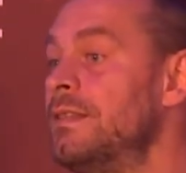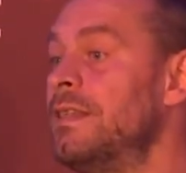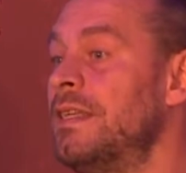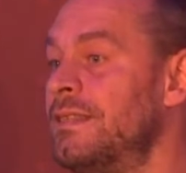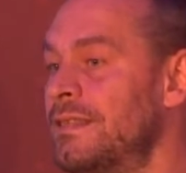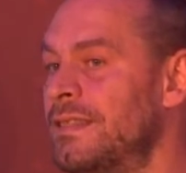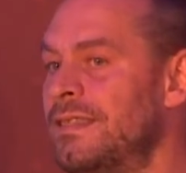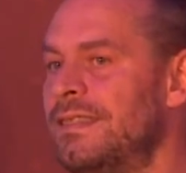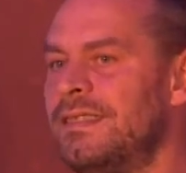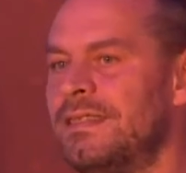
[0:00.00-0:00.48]

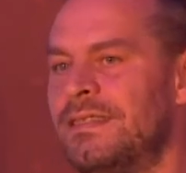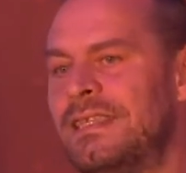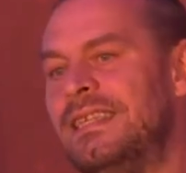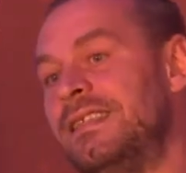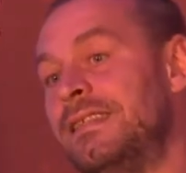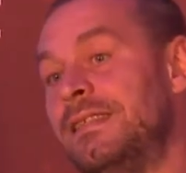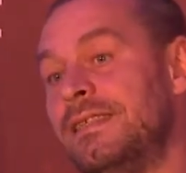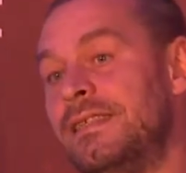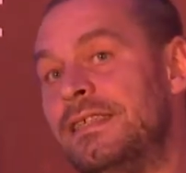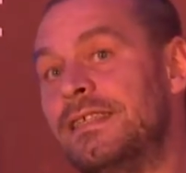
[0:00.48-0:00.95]

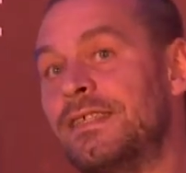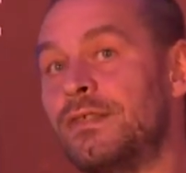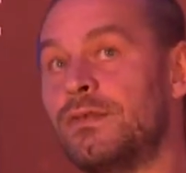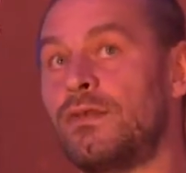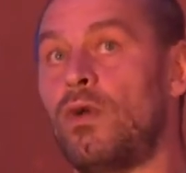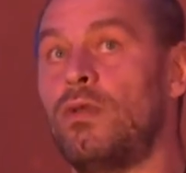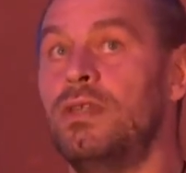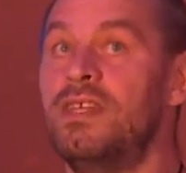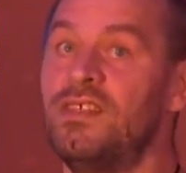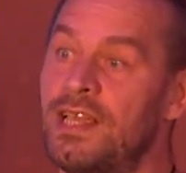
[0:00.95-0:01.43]
this
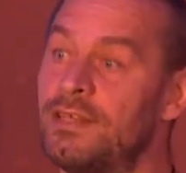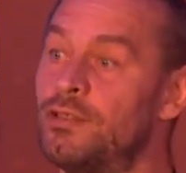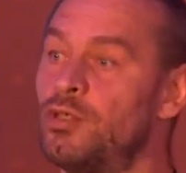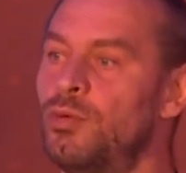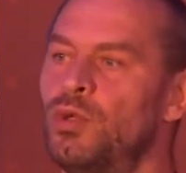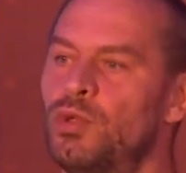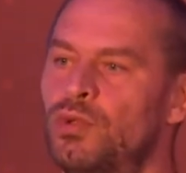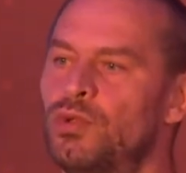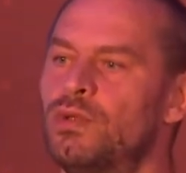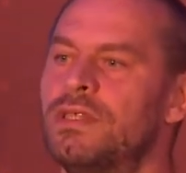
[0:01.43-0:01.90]
install is
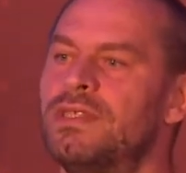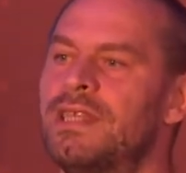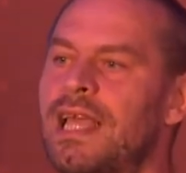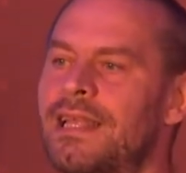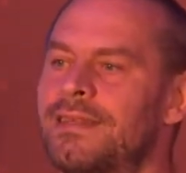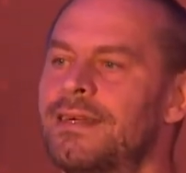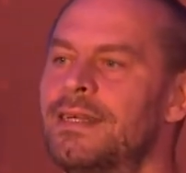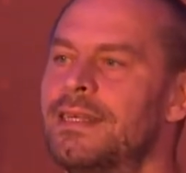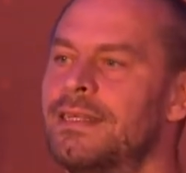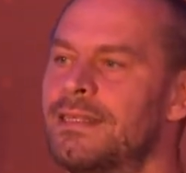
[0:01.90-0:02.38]
attributed to
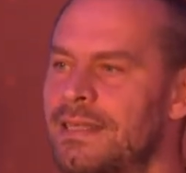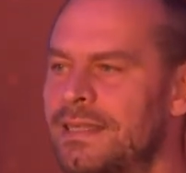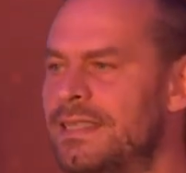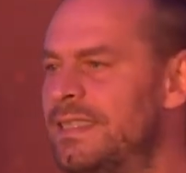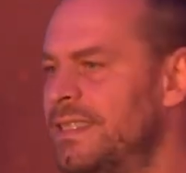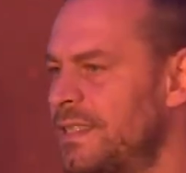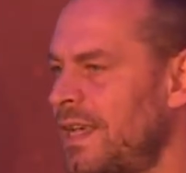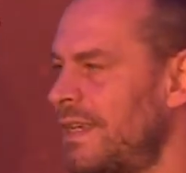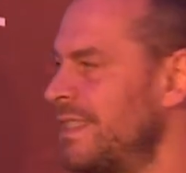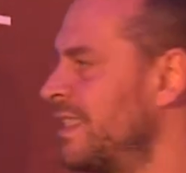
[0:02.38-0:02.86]
that click.
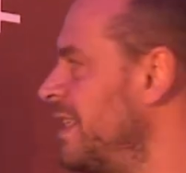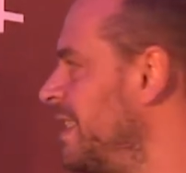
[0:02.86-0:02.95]
It's just a